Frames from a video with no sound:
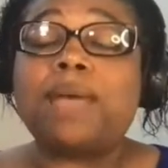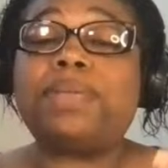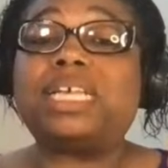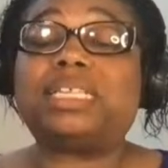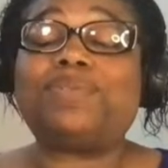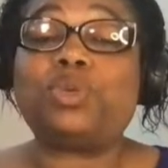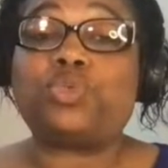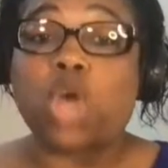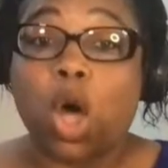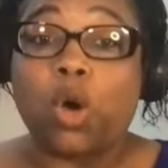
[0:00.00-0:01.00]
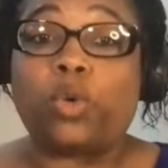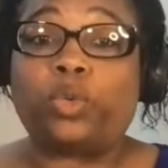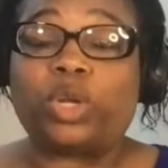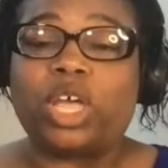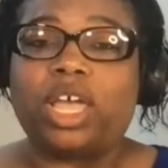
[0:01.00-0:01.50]
because if you
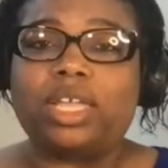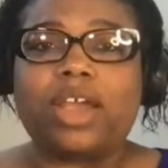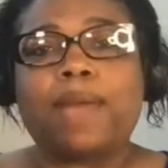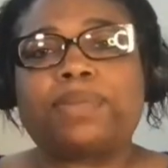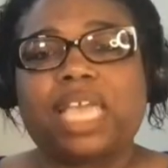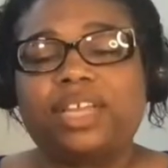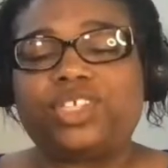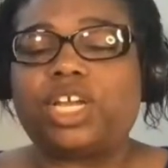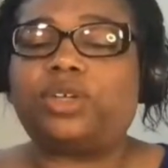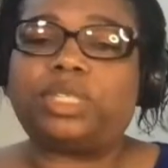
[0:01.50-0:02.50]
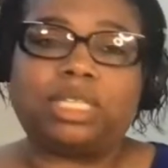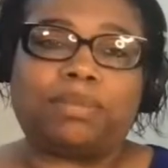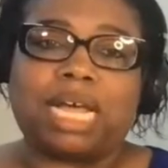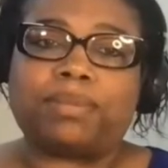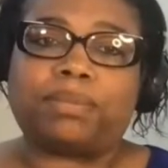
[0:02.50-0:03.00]
don't, your application goes to the
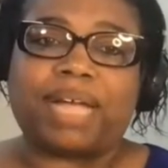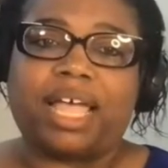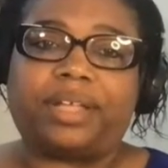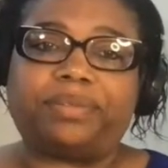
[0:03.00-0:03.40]
bottom of the pile.